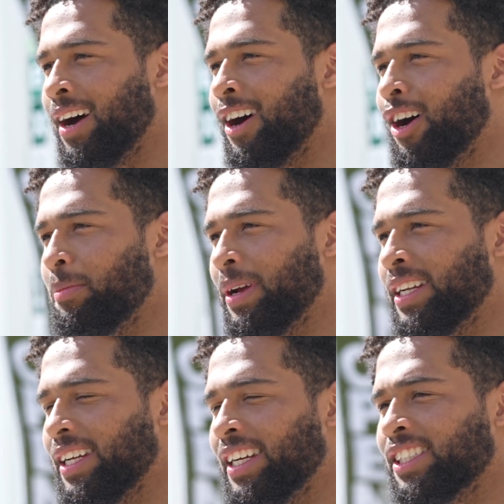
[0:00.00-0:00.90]

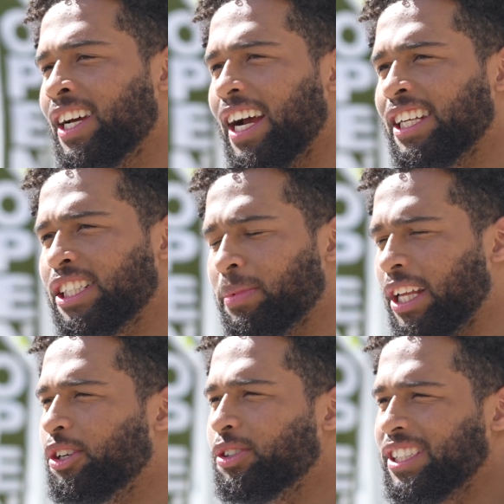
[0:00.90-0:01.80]
And it's something
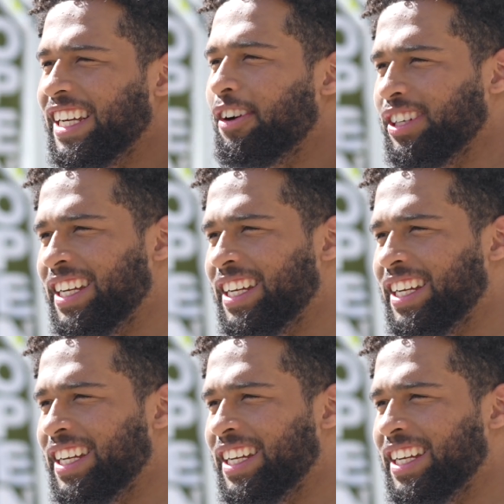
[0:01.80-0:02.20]
that you see every